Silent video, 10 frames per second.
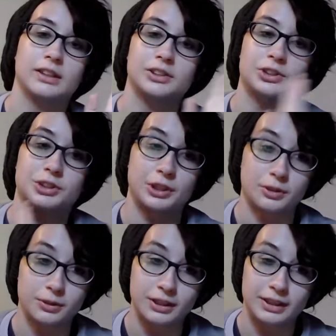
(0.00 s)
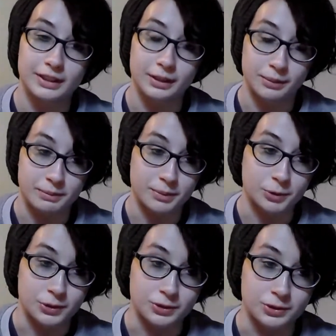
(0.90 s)
So, there might be
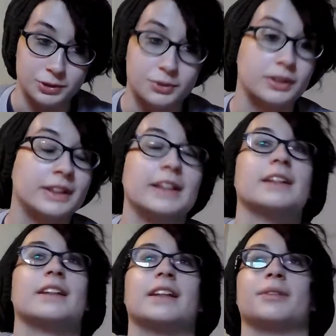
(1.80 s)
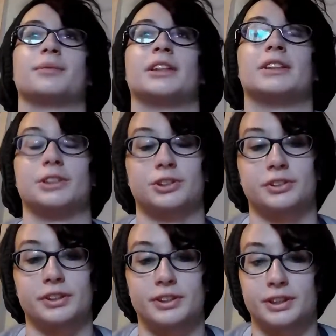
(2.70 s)
more to the story than we
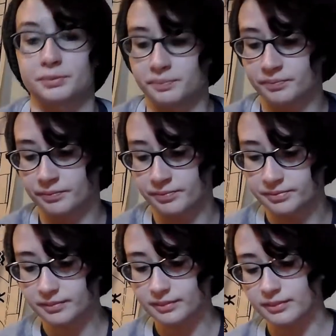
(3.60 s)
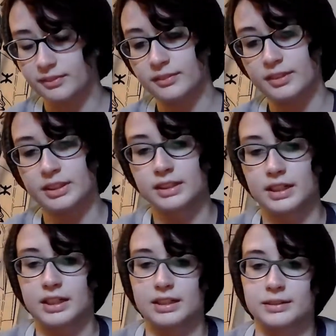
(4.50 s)
initially thought.
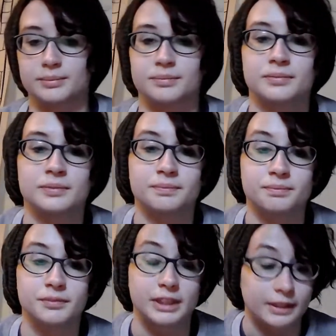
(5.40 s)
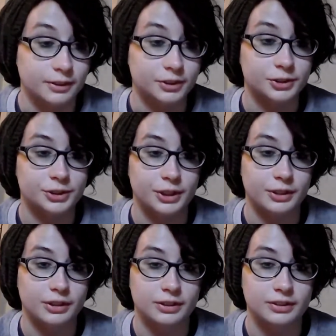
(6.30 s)
The characters are
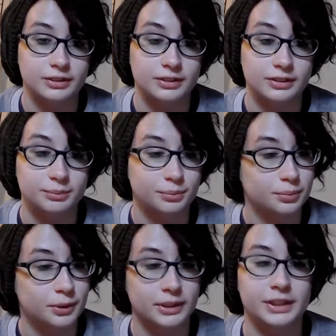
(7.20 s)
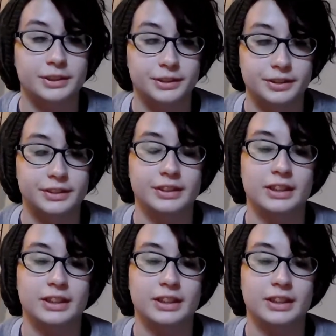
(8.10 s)
all pretty good.